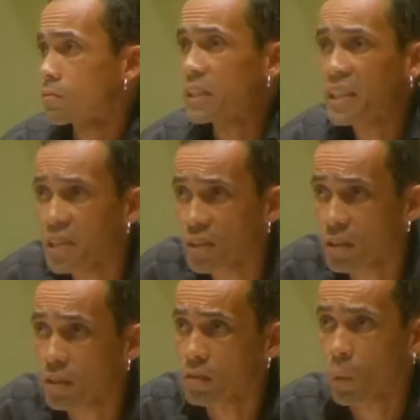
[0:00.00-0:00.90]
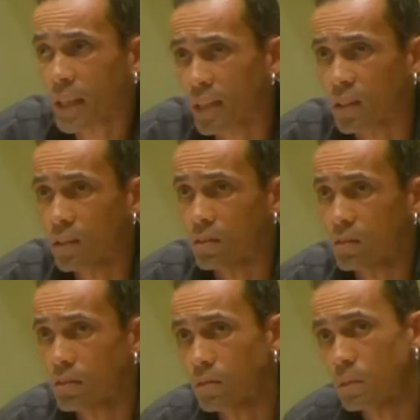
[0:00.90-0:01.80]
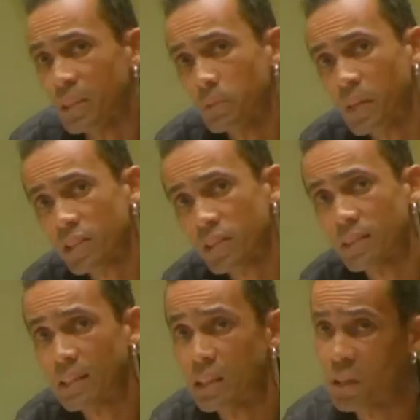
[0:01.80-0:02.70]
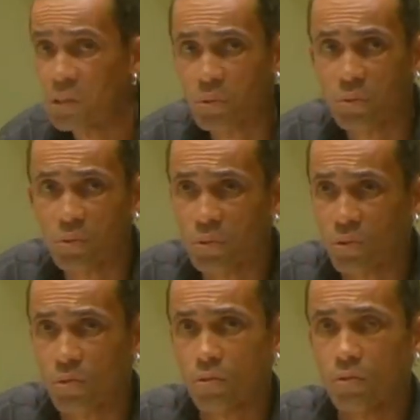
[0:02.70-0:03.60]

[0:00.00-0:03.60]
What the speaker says: easily, quickly. We imagine that there are no thorns